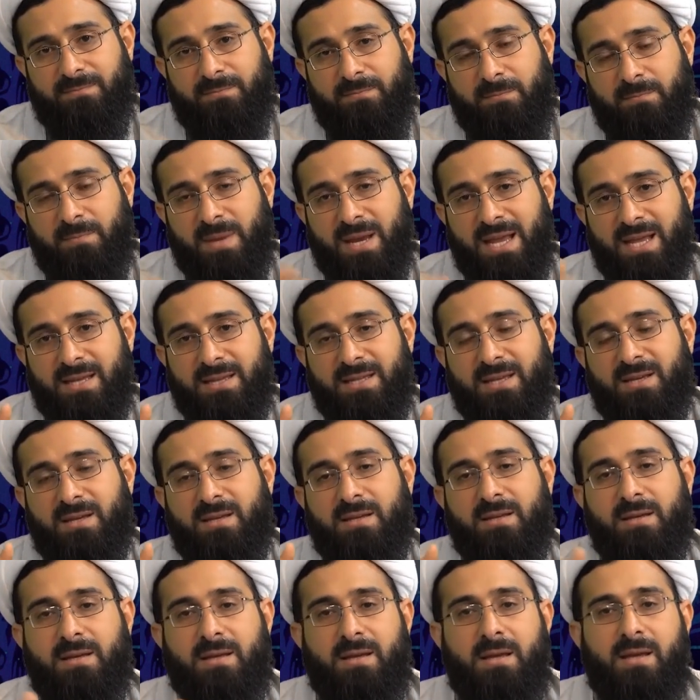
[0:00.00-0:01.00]
But
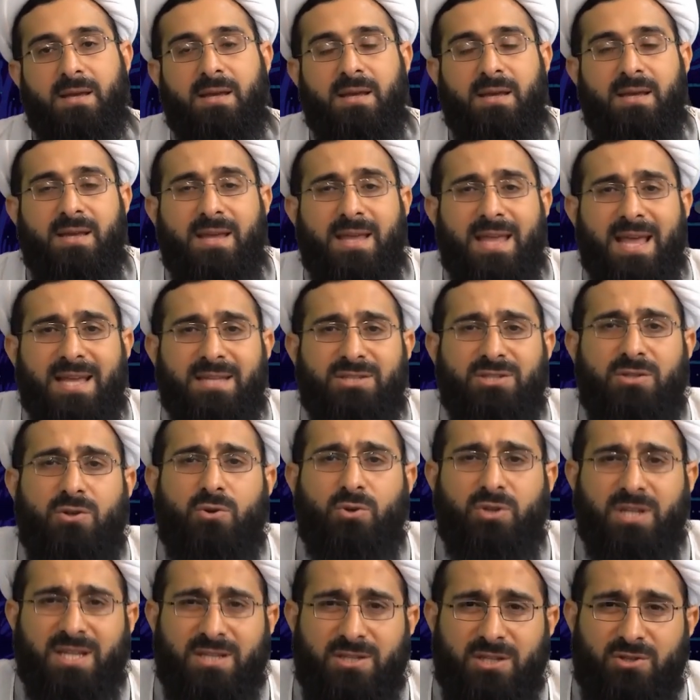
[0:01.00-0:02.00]
let's
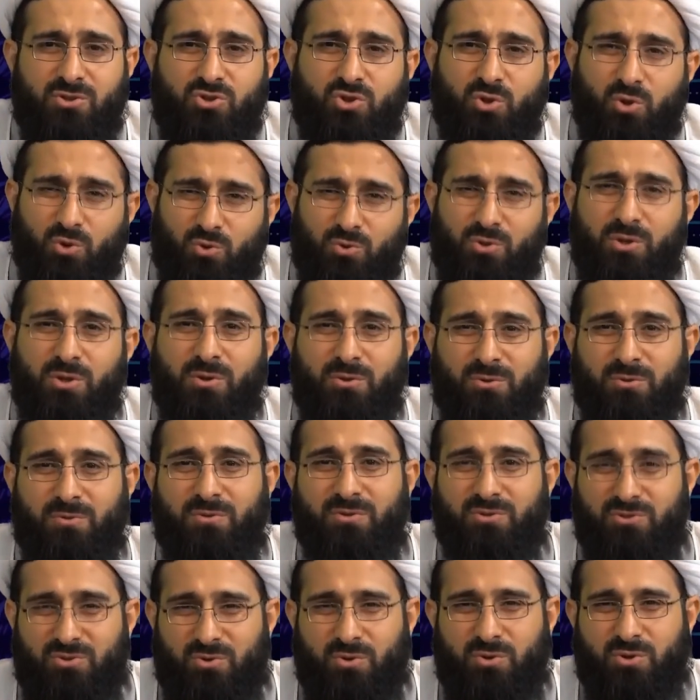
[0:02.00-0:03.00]
look at a joke
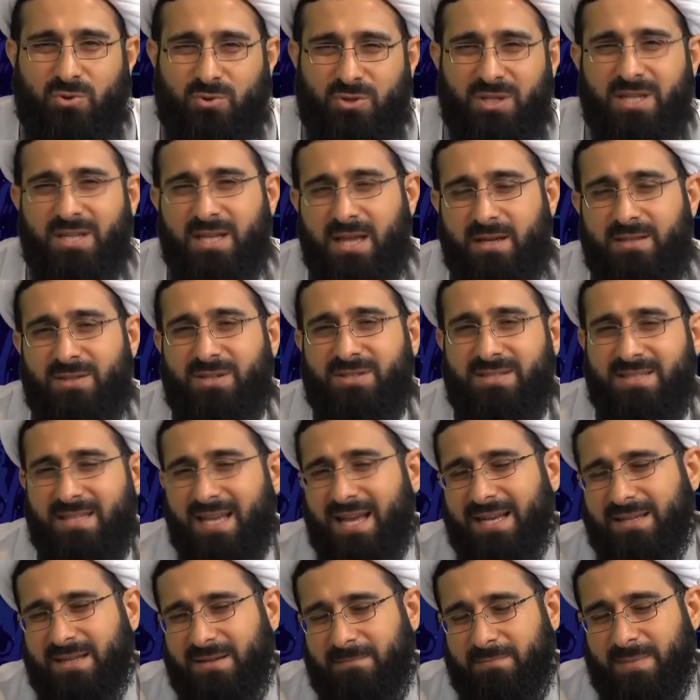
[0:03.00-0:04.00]
so you can
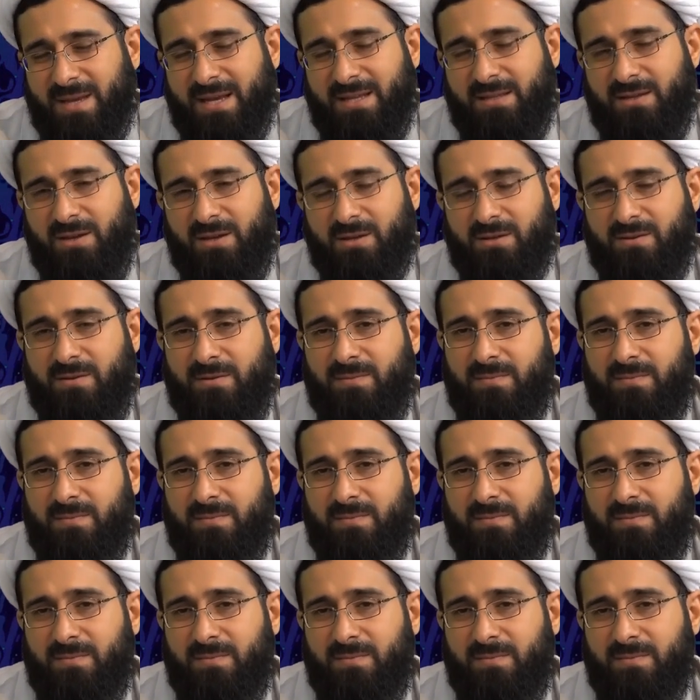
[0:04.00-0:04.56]
understand it better.